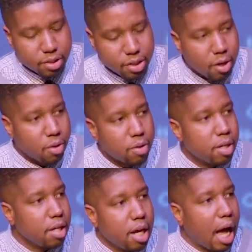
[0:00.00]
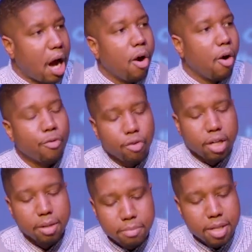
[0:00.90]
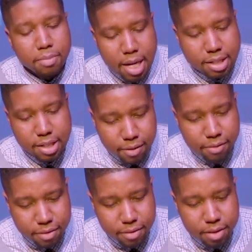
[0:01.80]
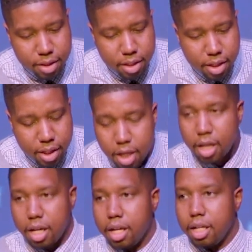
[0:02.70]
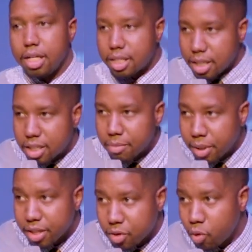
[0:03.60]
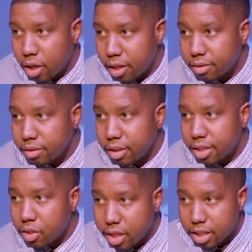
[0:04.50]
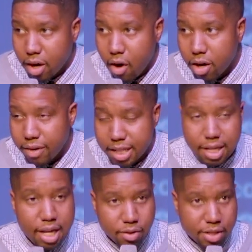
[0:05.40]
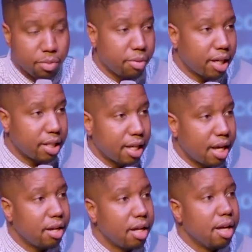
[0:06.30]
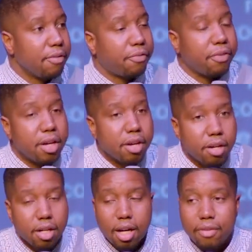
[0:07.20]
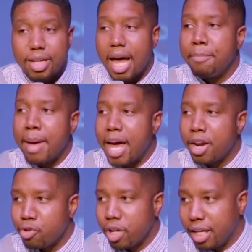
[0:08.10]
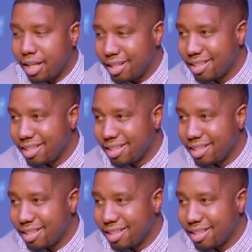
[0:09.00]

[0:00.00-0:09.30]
So I'll overcommit myself. Listen, this is the biggest one, and this is going to get to the heart of our text as we break it down fear of not mattering.